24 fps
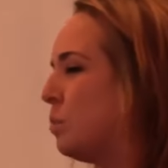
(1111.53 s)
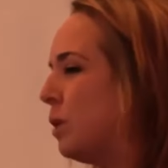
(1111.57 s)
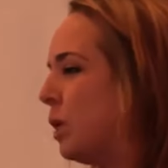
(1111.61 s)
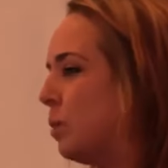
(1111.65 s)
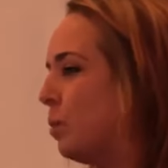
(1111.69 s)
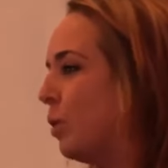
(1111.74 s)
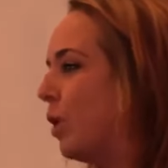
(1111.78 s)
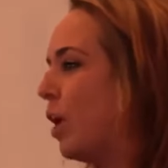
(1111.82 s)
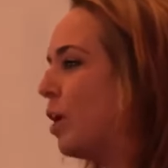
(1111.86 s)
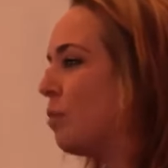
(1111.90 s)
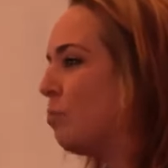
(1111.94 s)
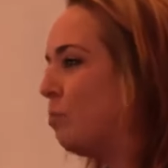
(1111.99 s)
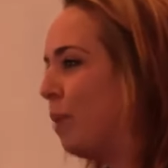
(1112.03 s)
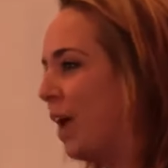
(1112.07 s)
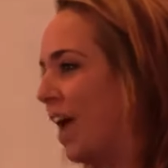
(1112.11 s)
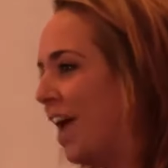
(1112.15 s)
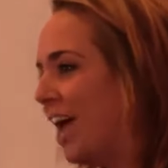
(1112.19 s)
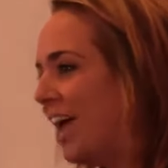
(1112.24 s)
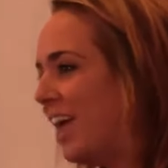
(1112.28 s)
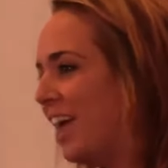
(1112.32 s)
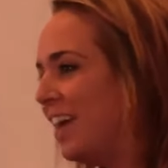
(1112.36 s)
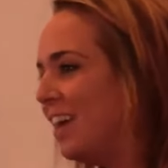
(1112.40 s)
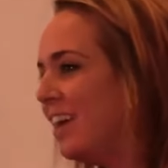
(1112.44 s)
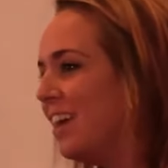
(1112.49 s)
people are
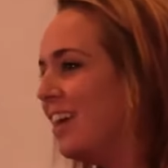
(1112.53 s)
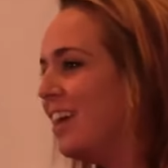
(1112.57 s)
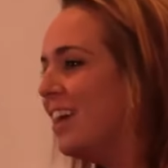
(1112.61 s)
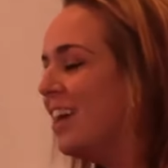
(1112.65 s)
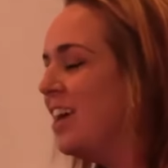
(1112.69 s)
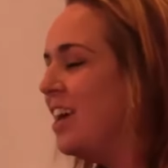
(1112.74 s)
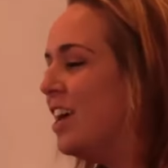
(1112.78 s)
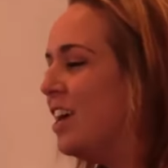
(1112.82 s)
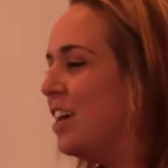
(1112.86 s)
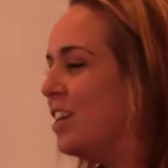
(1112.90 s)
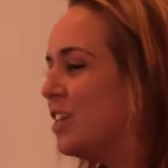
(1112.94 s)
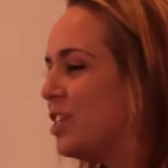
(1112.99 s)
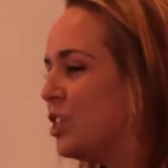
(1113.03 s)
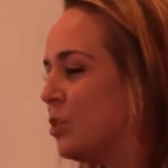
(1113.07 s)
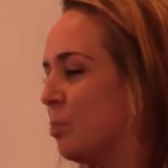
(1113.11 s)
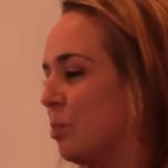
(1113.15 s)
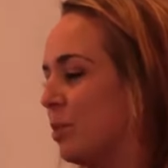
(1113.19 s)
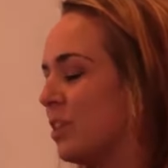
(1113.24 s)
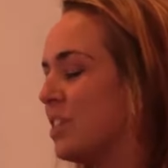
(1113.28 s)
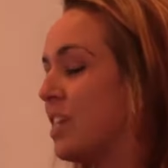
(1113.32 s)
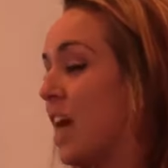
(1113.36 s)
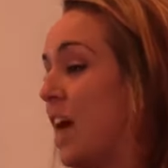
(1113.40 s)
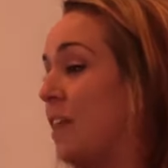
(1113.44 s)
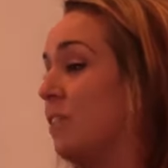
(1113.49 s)
paid to
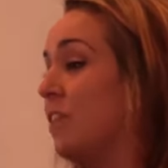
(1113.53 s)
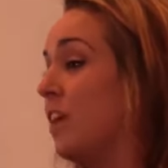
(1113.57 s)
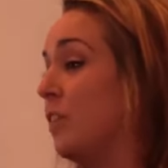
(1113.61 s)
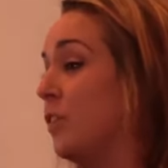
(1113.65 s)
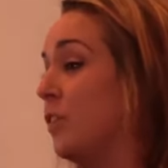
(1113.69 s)
pretend